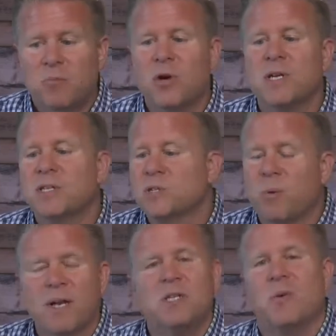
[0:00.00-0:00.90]
the more you just
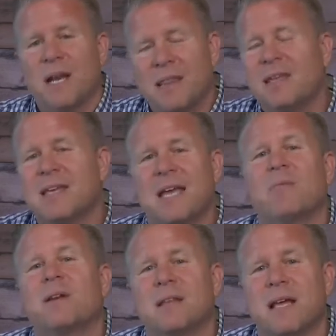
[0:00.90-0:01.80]
want to do anything to
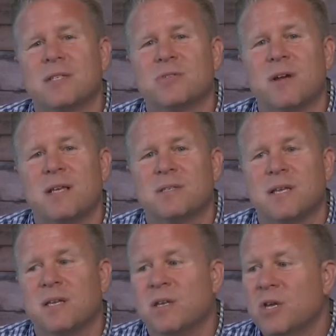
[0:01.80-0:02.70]
get rid of that stress.
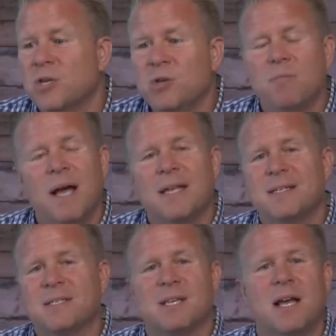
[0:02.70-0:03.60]
And you might
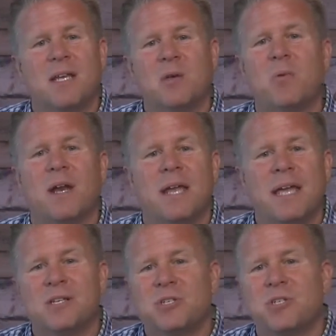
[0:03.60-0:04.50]
decide you want to
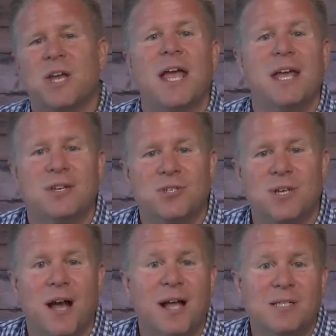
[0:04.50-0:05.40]

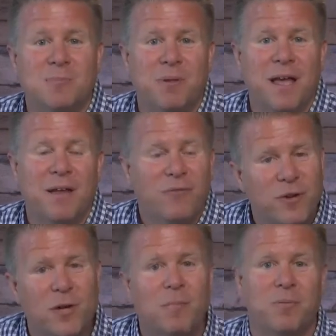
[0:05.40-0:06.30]
exchange God's plan for
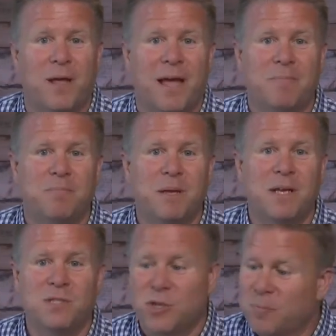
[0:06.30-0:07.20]
your plan,
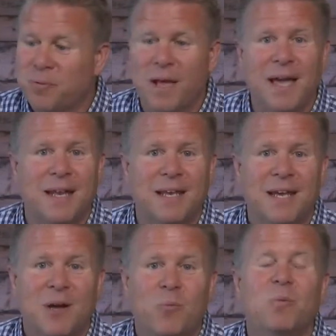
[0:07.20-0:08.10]
because your plan
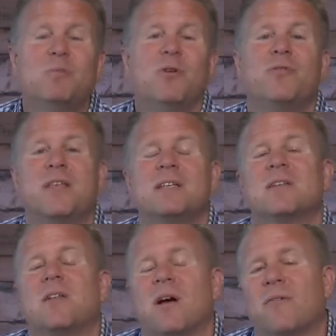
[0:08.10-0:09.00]
will move things
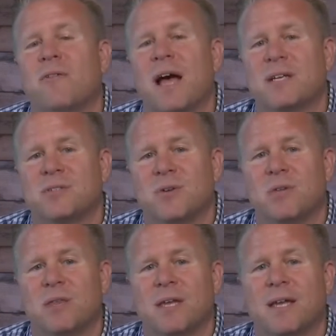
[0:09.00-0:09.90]
along faster,
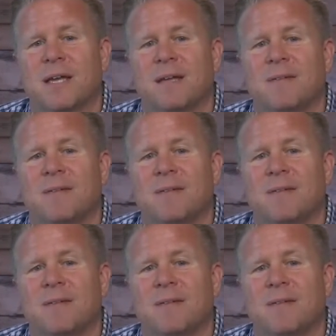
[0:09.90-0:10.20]
you think.